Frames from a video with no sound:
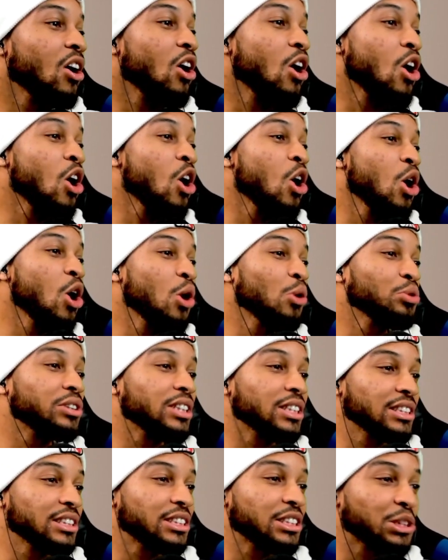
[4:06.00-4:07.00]
Oh,
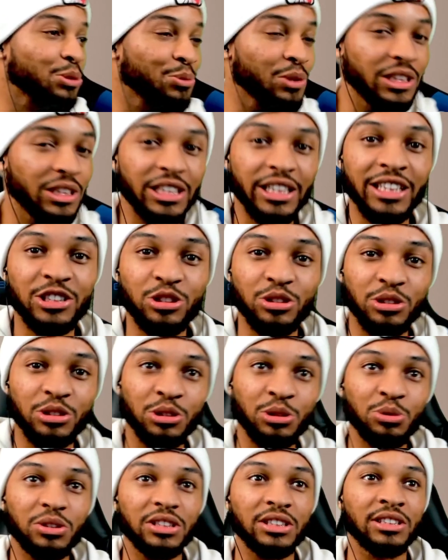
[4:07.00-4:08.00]
this is when it
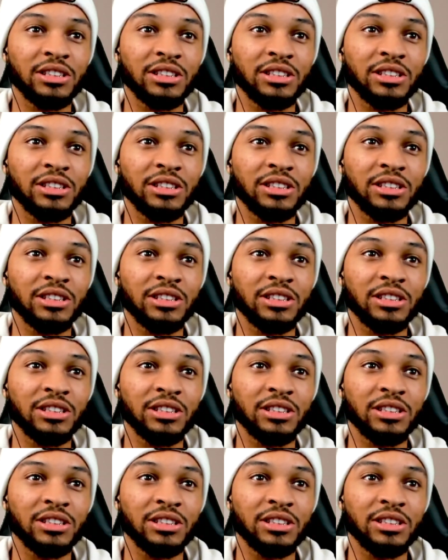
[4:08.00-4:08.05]
introduces,